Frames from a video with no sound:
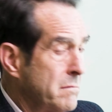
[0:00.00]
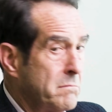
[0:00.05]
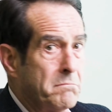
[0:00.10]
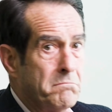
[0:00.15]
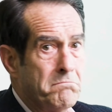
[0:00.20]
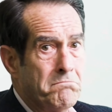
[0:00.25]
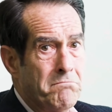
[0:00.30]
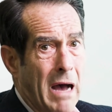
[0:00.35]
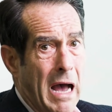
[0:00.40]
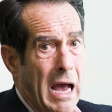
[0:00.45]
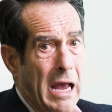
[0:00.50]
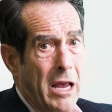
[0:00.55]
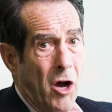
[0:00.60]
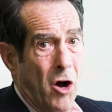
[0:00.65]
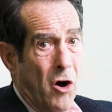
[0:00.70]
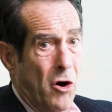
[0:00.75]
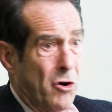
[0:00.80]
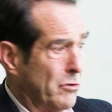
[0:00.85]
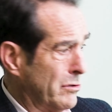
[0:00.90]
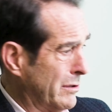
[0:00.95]
My
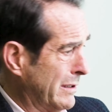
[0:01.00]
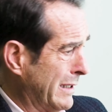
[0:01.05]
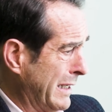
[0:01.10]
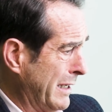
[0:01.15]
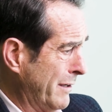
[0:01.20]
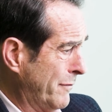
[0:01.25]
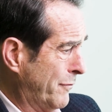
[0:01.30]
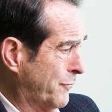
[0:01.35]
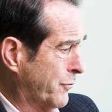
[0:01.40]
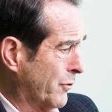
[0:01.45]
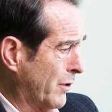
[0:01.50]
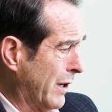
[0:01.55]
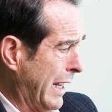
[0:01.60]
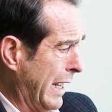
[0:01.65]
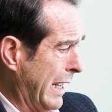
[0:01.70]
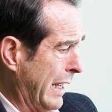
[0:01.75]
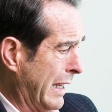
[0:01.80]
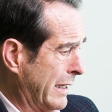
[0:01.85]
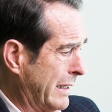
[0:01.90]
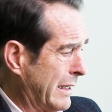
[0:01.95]
only
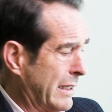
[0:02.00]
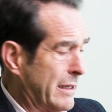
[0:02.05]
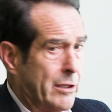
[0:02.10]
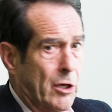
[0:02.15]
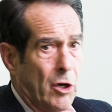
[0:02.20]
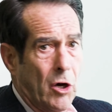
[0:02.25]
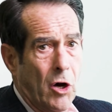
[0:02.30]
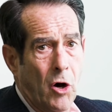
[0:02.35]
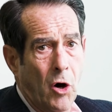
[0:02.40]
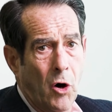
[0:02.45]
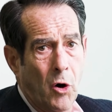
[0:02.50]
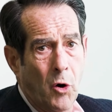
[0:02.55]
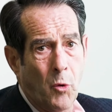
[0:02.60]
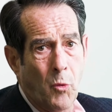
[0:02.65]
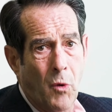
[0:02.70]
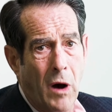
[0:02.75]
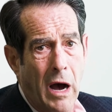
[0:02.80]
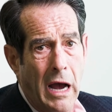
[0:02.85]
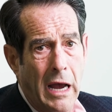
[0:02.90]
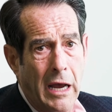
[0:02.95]
friend in the whole
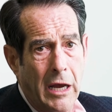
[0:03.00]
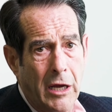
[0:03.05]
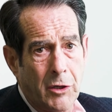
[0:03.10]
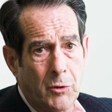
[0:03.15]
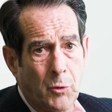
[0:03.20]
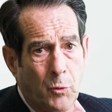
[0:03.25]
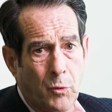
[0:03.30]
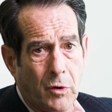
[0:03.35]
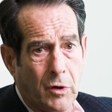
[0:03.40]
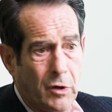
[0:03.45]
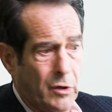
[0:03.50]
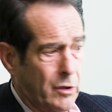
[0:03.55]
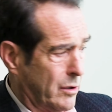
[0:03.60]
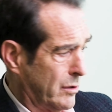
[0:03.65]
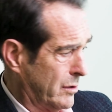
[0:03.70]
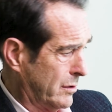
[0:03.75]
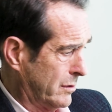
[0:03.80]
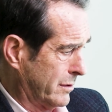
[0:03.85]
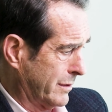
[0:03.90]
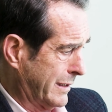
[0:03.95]
wide
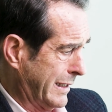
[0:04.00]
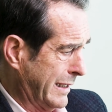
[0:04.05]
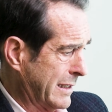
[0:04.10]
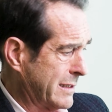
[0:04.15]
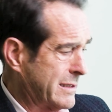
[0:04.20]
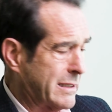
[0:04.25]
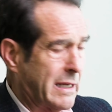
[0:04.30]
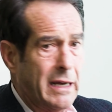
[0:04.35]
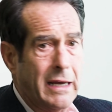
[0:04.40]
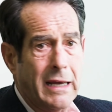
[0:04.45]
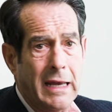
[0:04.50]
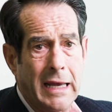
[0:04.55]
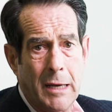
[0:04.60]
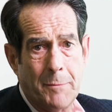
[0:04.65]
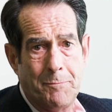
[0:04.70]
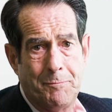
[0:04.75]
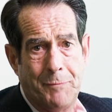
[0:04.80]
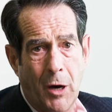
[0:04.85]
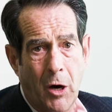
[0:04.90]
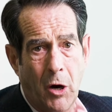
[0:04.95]
world is a
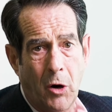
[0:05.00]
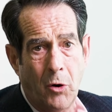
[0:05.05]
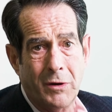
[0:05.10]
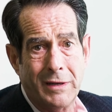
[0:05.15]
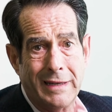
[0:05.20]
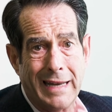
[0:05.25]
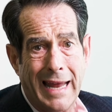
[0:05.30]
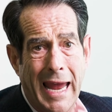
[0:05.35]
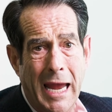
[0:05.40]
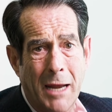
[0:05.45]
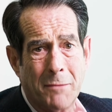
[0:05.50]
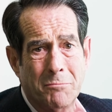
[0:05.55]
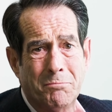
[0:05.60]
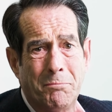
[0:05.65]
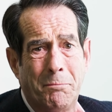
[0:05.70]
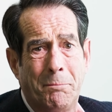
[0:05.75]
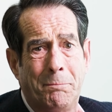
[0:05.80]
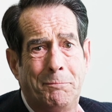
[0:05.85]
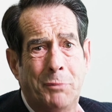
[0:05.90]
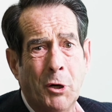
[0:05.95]
hippo
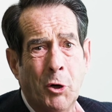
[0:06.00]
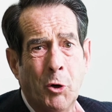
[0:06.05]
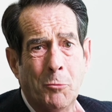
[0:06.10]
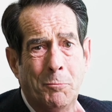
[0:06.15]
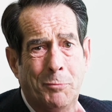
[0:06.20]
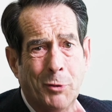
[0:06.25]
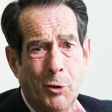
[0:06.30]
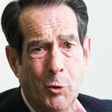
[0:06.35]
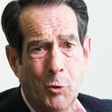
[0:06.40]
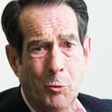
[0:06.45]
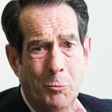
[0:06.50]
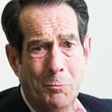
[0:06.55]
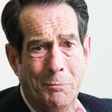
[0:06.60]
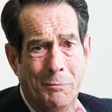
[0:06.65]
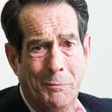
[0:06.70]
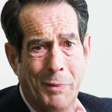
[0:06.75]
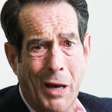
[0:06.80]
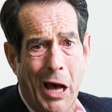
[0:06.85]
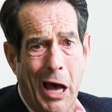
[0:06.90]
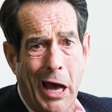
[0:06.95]
named Boo Boo
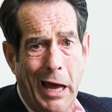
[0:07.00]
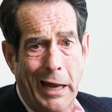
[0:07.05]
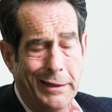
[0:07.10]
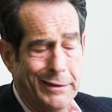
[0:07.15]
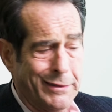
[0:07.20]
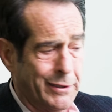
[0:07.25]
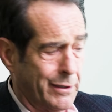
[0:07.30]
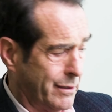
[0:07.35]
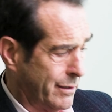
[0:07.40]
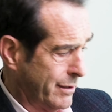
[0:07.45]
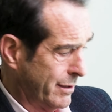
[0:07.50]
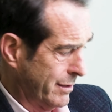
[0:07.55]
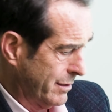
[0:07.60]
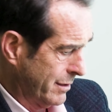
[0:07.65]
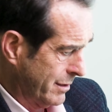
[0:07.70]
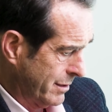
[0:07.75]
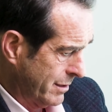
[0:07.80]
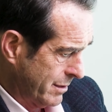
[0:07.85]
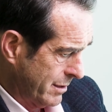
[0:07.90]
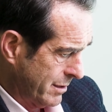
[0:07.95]
Butt.
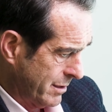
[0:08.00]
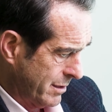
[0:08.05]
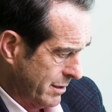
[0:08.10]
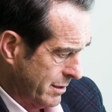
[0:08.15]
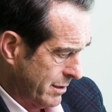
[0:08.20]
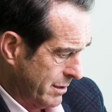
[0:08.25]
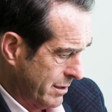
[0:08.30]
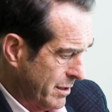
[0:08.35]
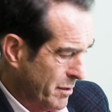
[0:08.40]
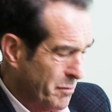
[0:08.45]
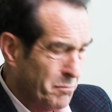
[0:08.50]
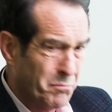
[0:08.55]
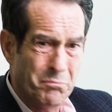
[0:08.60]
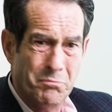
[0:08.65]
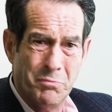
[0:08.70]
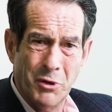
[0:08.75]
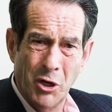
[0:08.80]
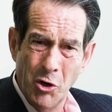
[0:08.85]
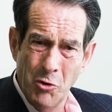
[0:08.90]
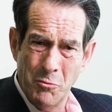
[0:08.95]

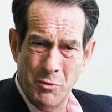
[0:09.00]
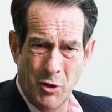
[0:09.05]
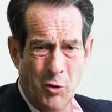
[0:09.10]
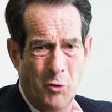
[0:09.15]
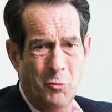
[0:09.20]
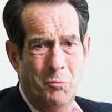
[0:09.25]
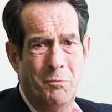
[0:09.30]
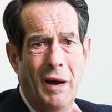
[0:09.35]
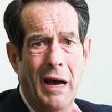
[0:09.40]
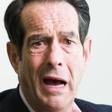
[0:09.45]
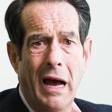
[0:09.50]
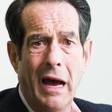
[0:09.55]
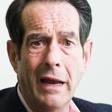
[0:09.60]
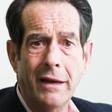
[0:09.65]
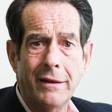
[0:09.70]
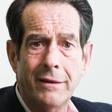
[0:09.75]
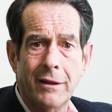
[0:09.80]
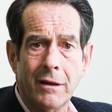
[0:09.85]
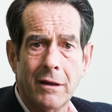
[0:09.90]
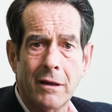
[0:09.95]
Boo Boo
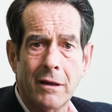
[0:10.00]
Butt?